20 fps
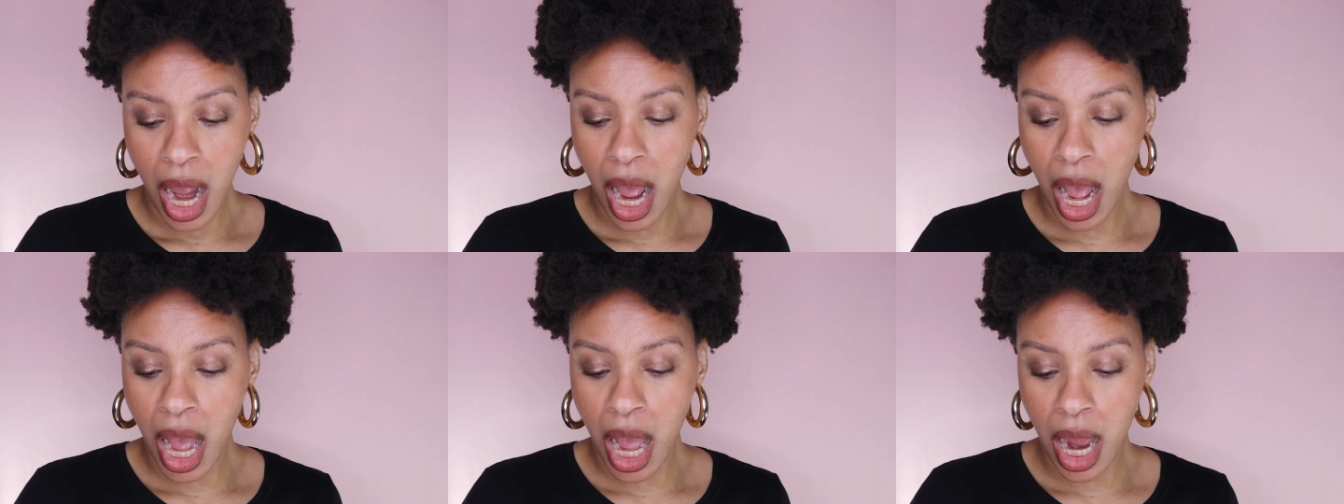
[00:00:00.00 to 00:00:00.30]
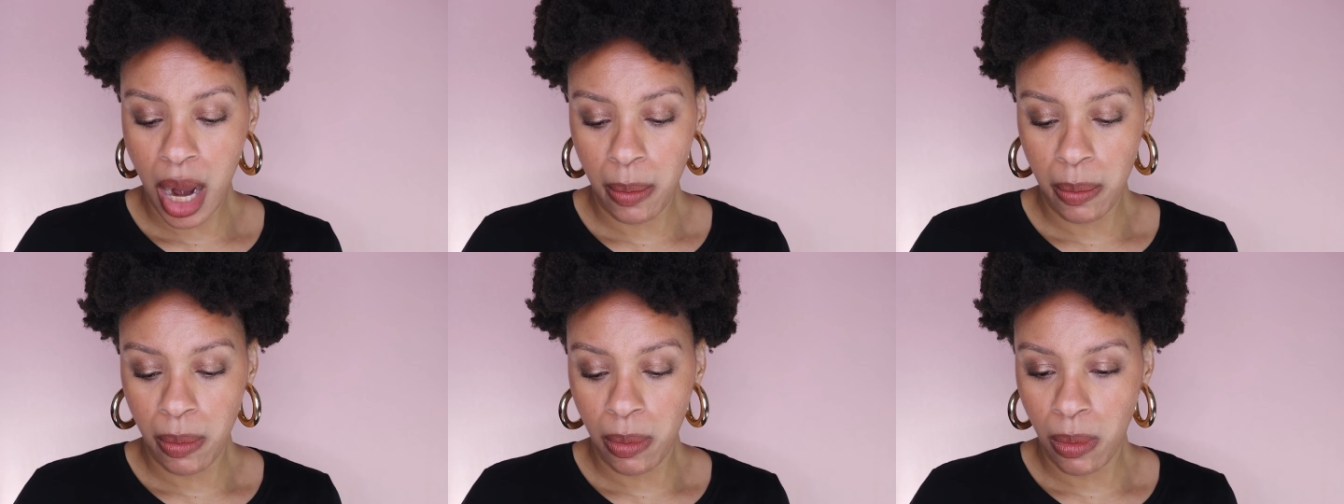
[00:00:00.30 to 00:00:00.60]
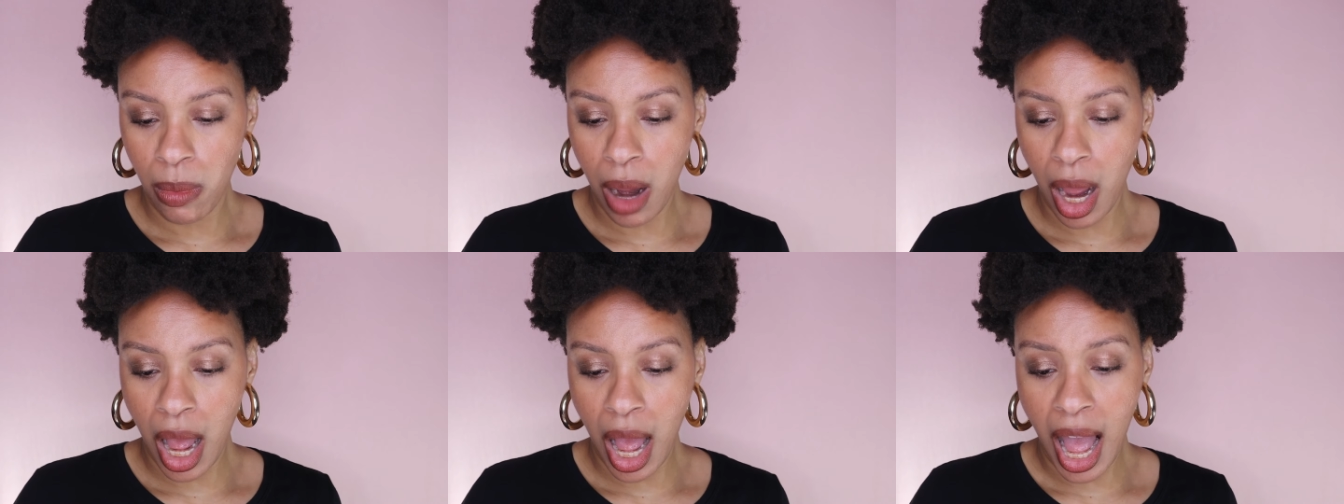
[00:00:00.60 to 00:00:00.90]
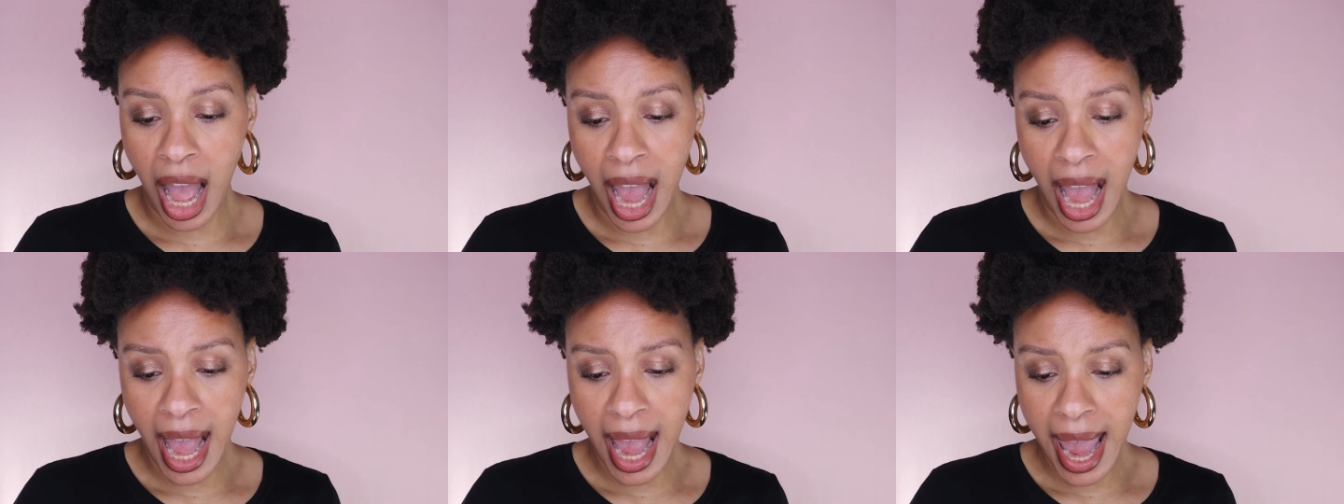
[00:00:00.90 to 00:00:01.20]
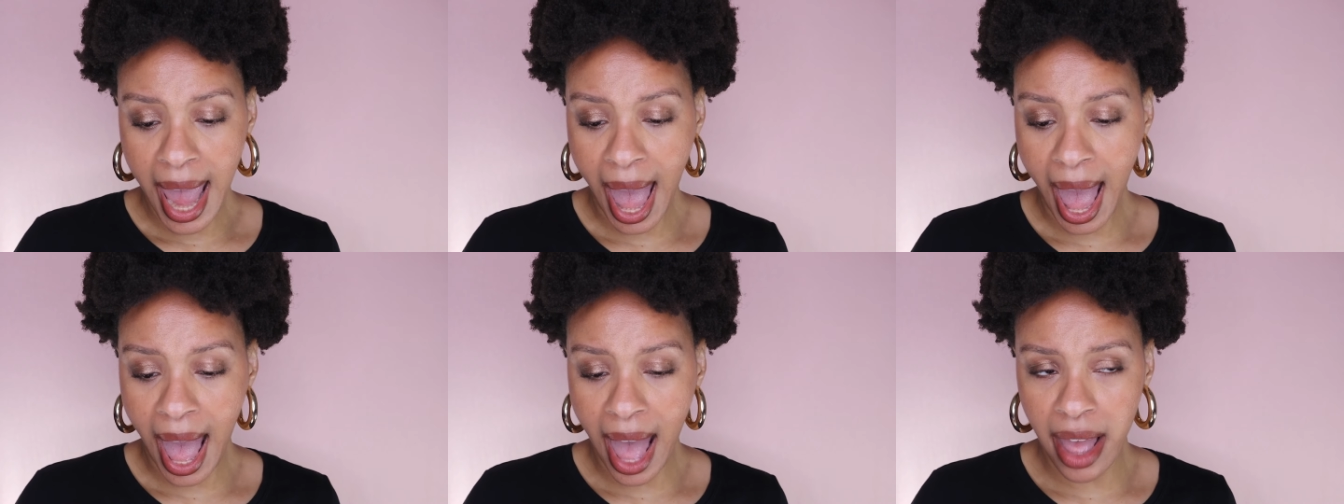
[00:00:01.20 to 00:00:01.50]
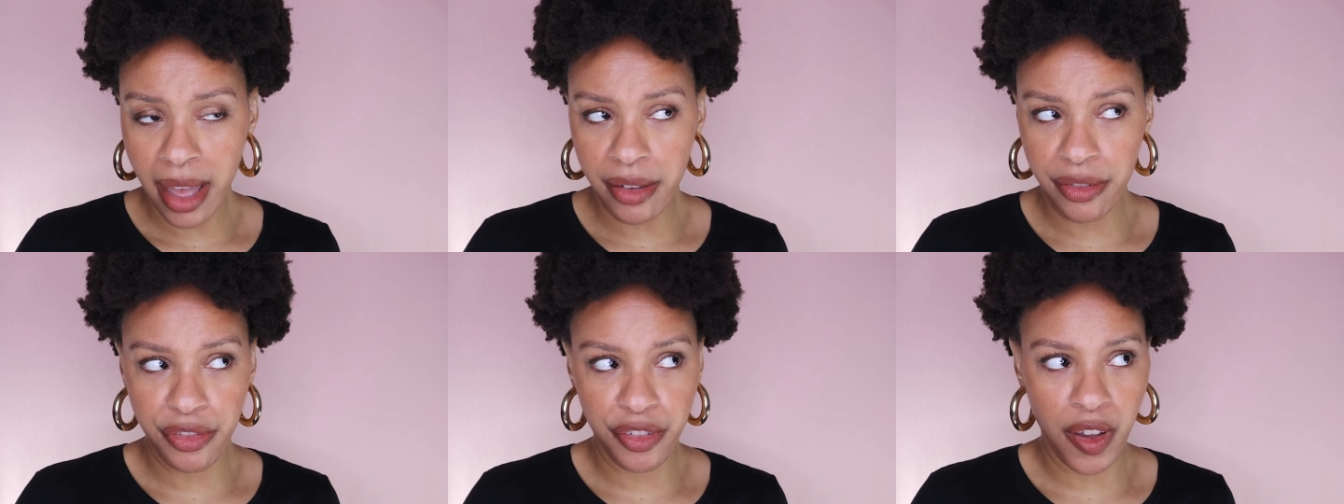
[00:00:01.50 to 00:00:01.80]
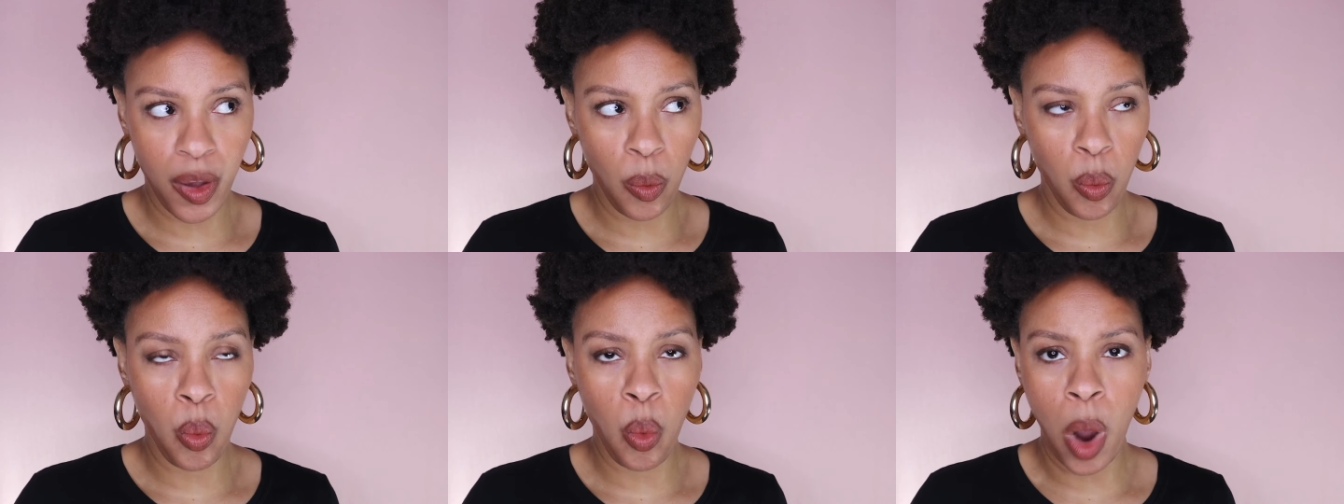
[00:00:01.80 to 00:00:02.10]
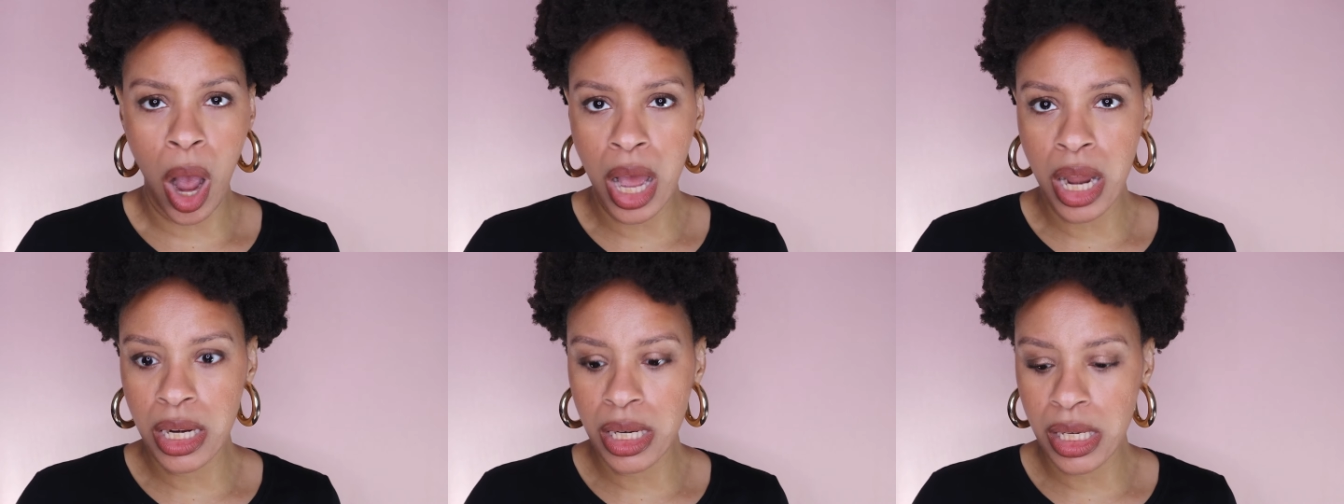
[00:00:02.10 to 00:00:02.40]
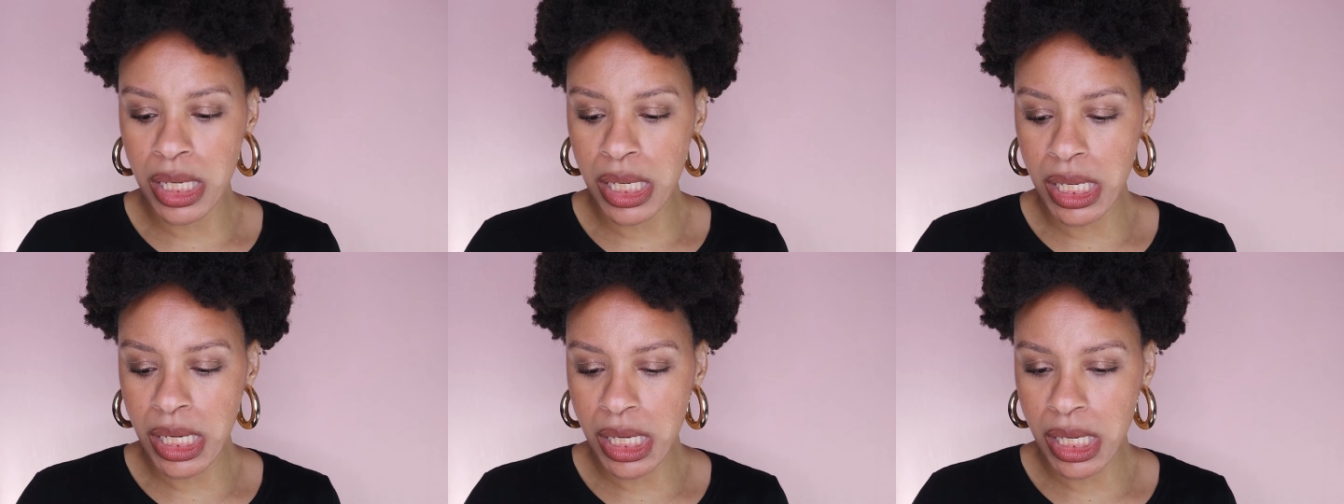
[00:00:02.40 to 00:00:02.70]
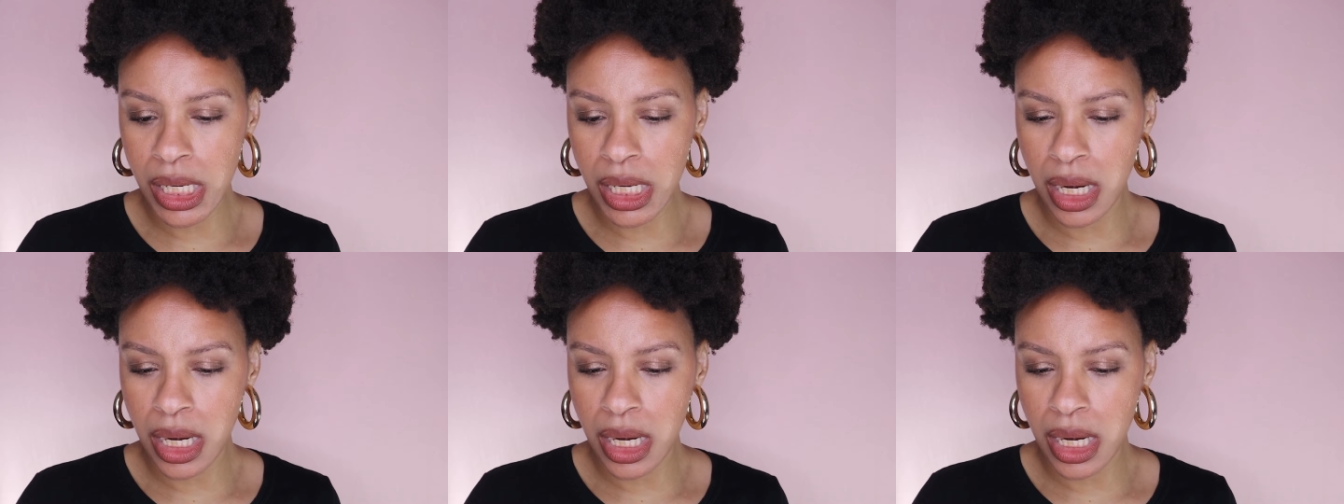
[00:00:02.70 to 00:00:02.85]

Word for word: I have one